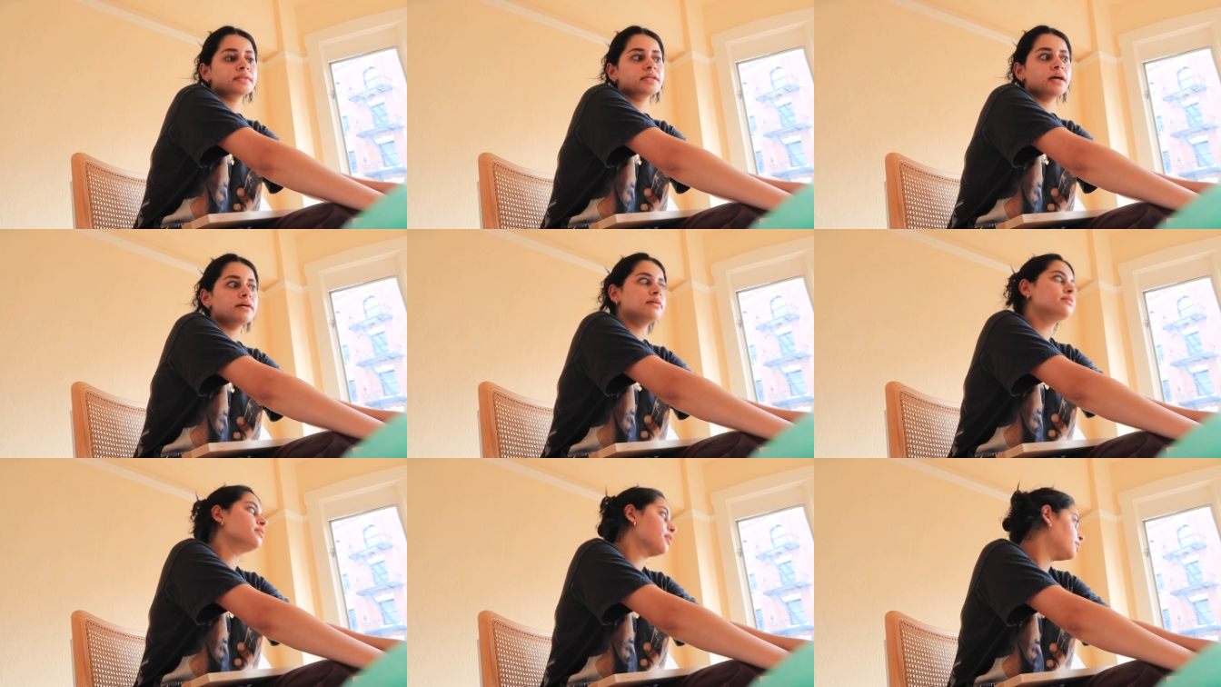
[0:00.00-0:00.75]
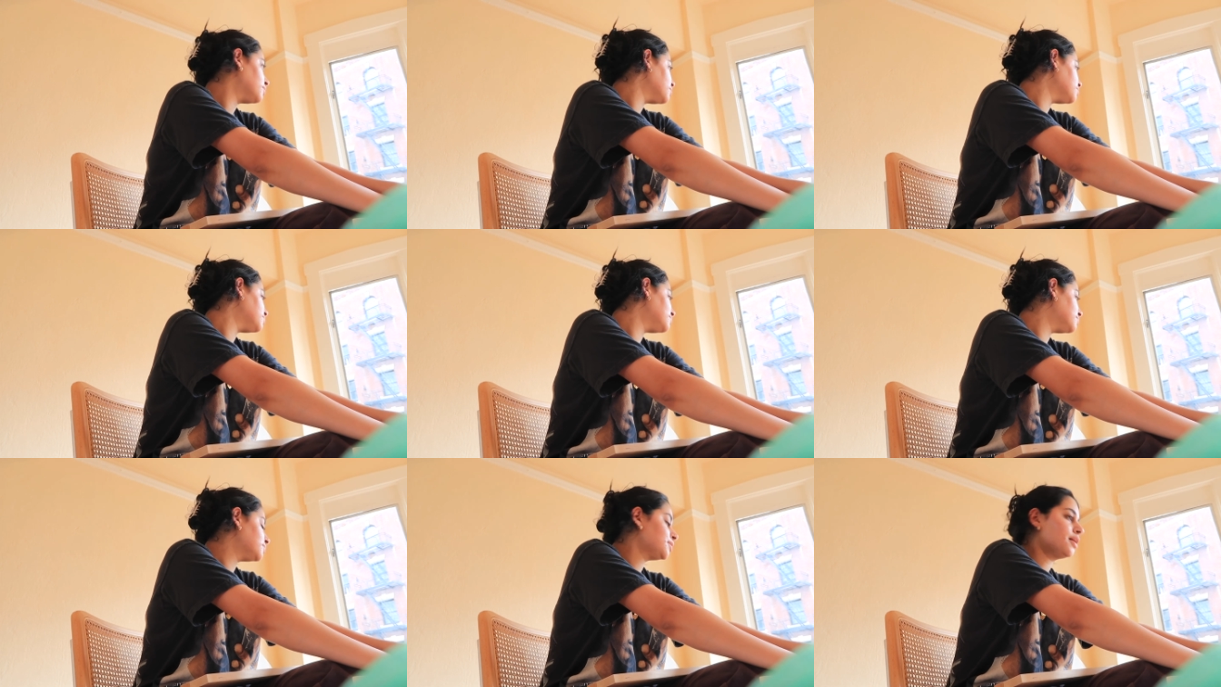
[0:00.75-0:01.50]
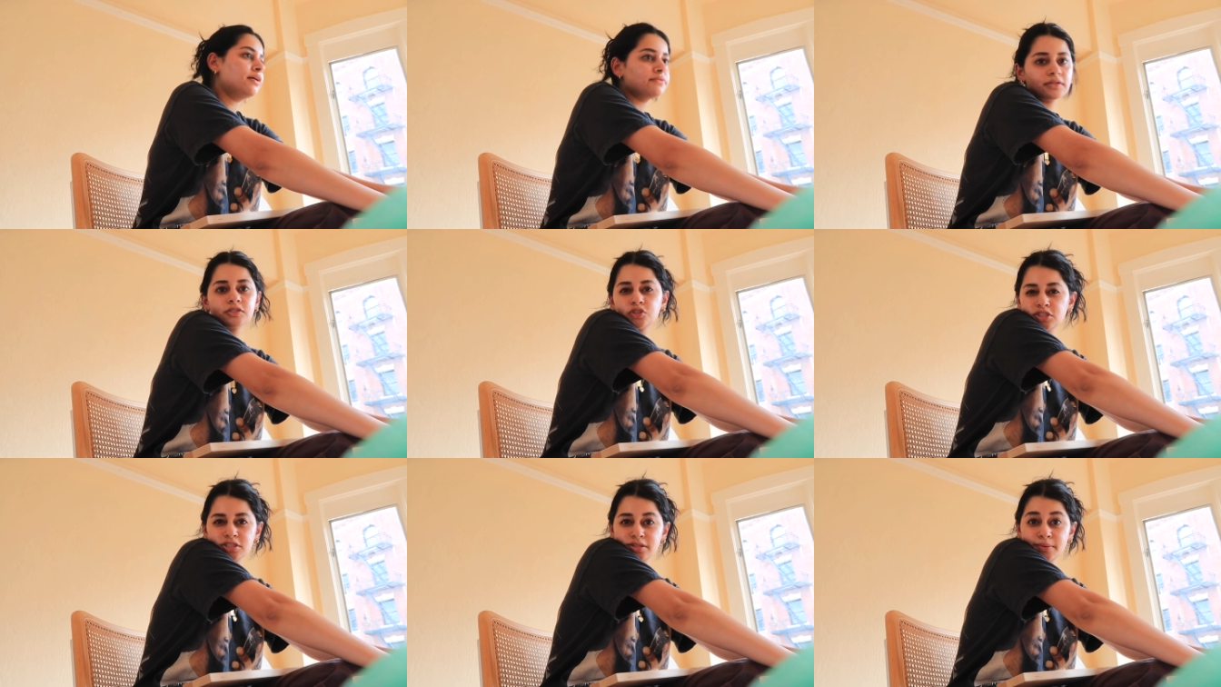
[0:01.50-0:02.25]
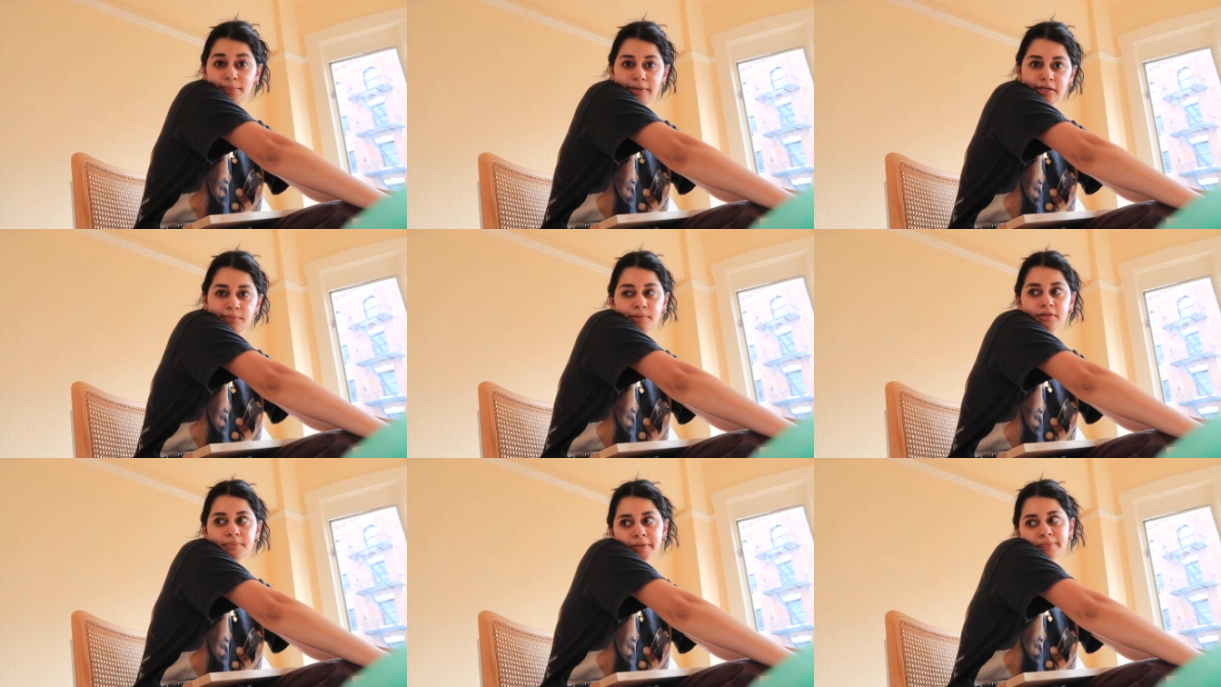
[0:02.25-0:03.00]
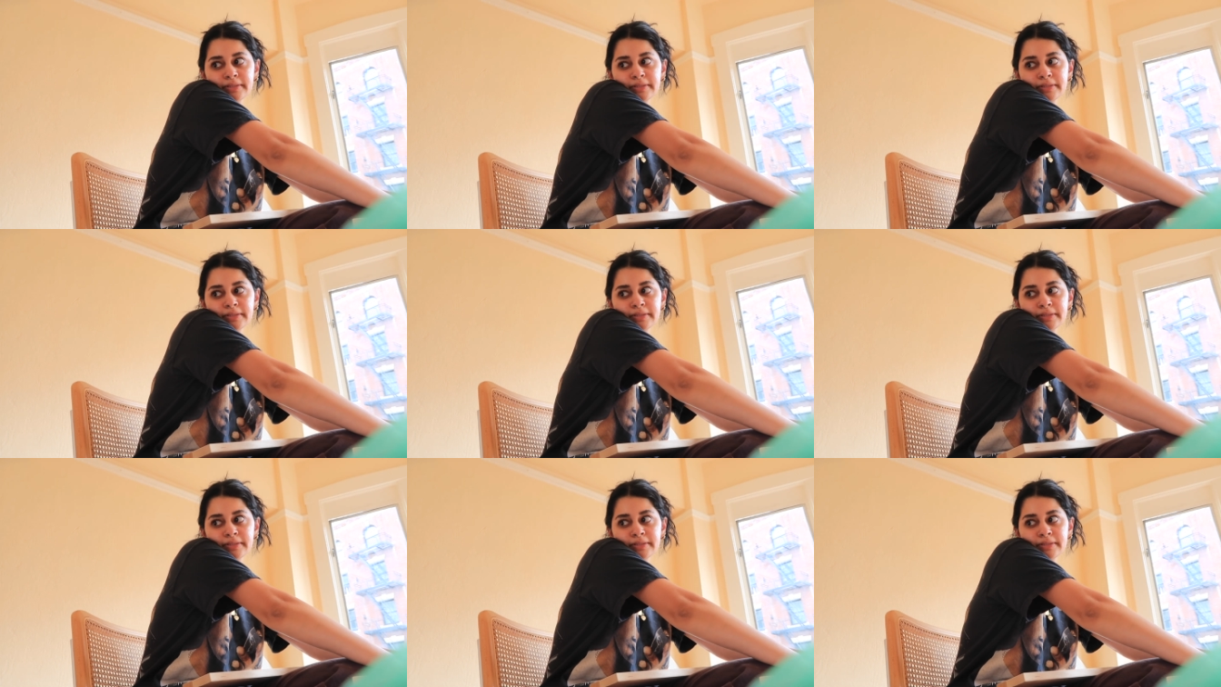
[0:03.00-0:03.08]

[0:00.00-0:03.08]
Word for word: yeah, I have like just the bare minimum